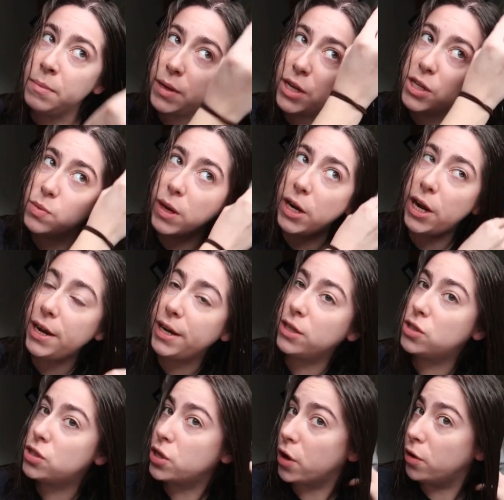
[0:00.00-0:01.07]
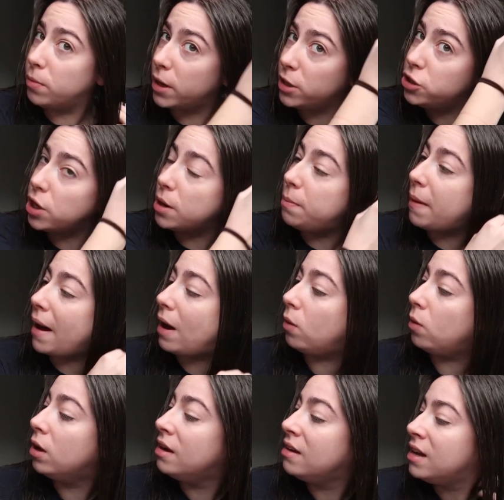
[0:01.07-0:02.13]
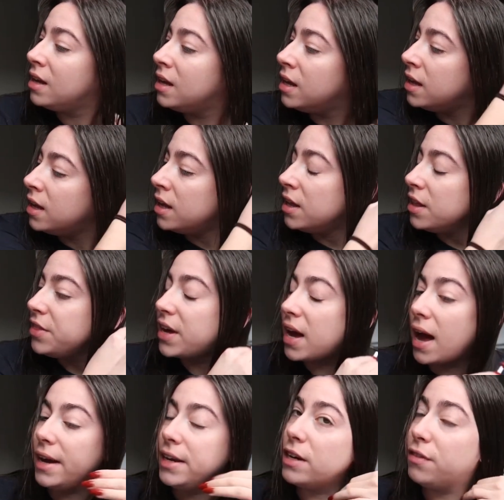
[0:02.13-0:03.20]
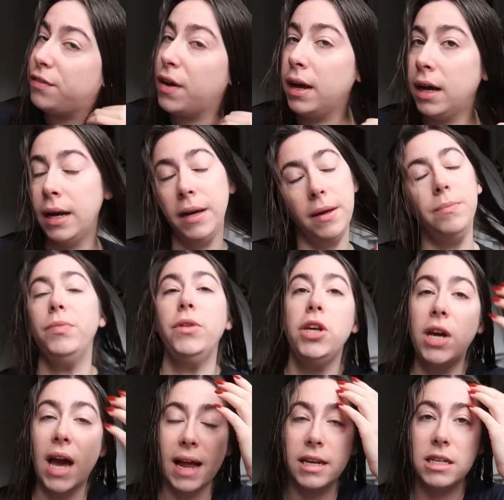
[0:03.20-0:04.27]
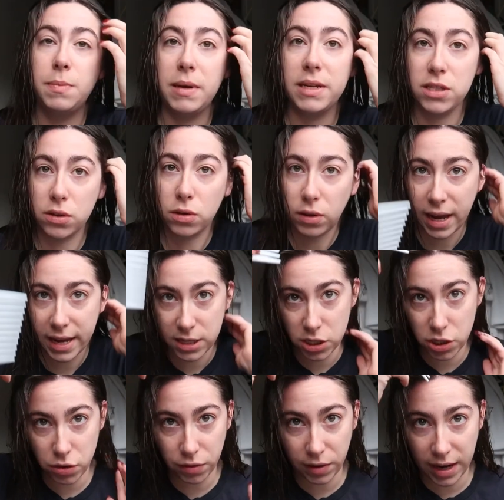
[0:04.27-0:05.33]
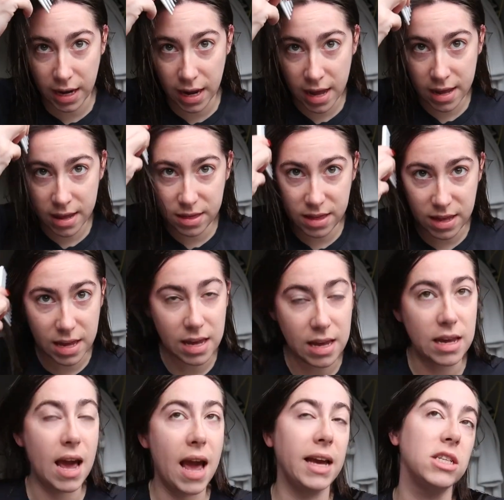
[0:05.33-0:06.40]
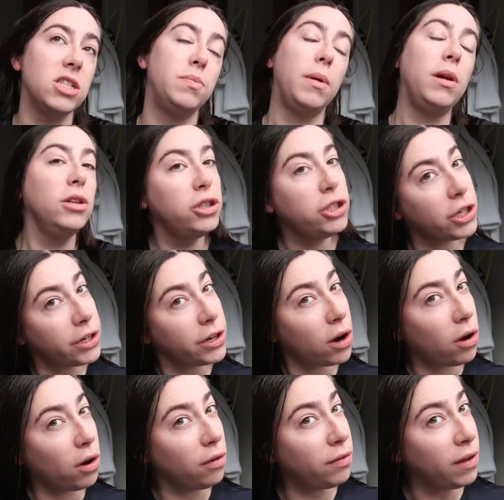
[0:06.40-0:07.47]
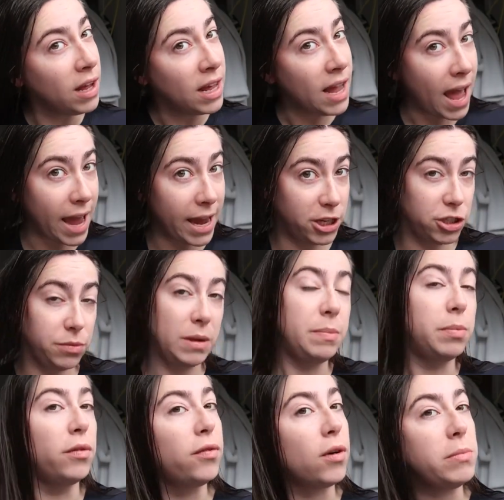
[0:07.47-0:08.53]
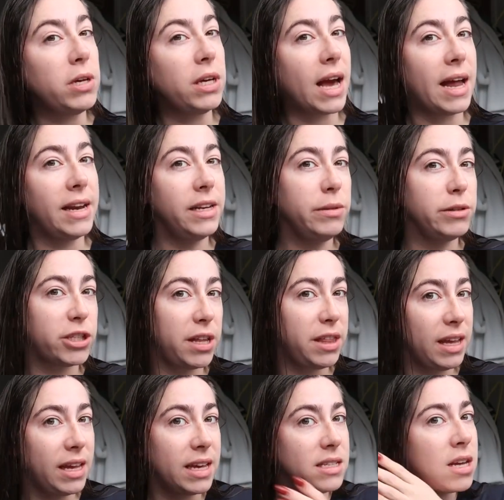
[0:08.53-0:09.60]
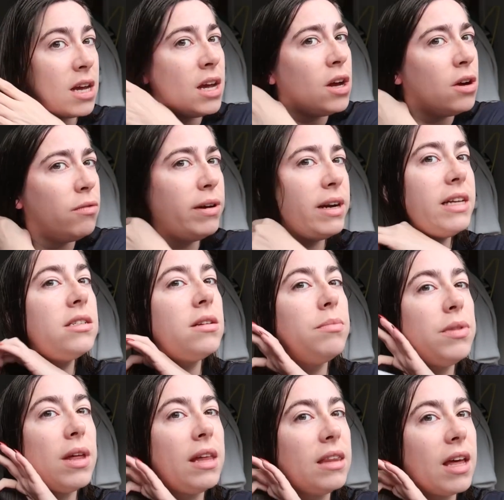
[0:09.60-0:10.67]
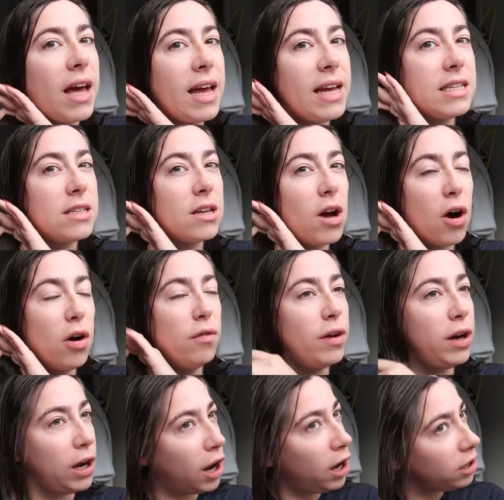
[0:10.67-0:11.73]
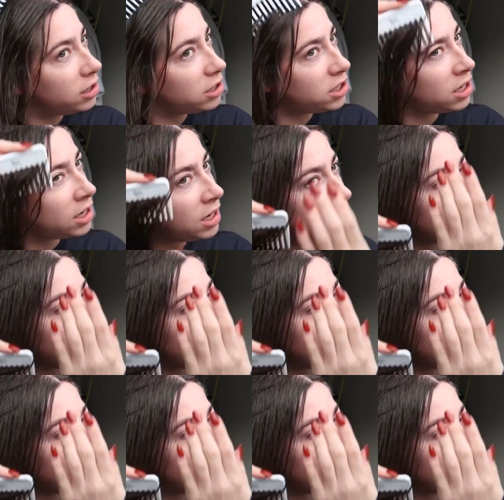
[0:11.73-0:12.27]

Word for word: because we're learning so much about the kind of Uganda's political history, the expulsion of Asian people from Uganda, which I think is really something that is overlooked